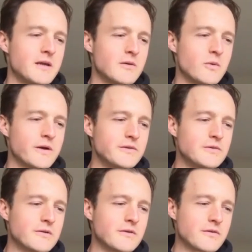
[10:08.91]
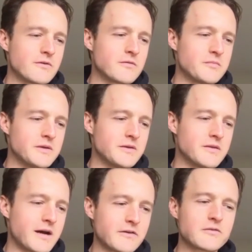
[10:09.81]
what you consider to be the
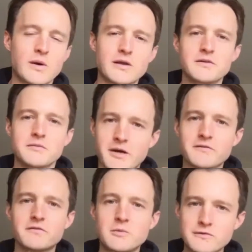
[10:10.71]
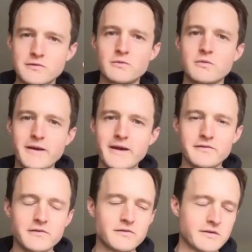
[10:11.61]
highest quality possible to the
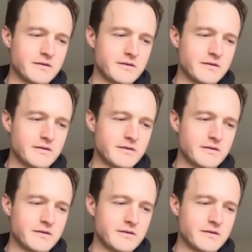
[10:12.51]
masses.